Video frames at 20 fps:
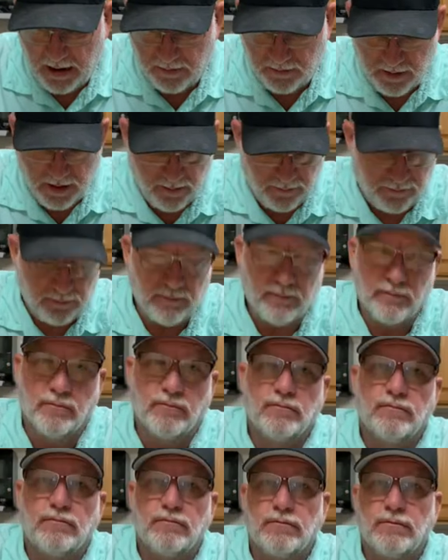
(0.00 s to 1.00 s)
don't know,
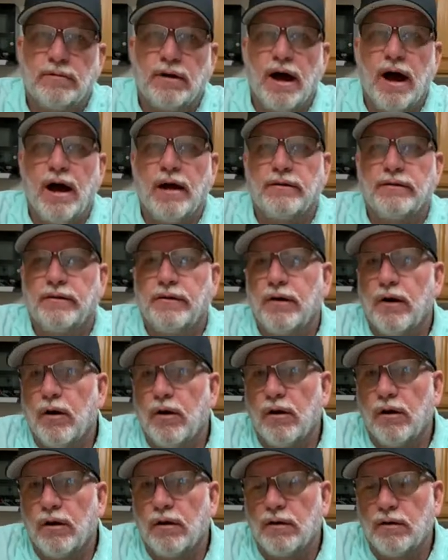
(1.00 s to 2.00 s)
from light to
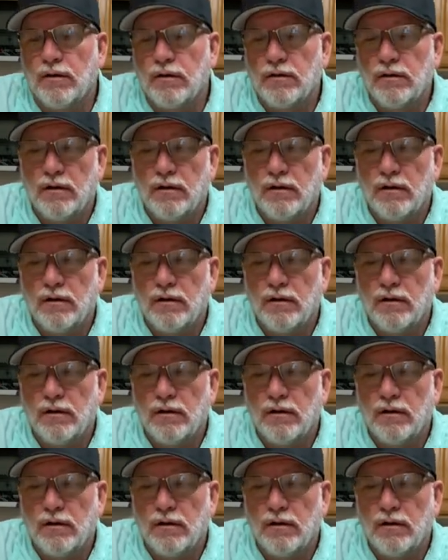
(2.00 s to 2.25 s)
dark.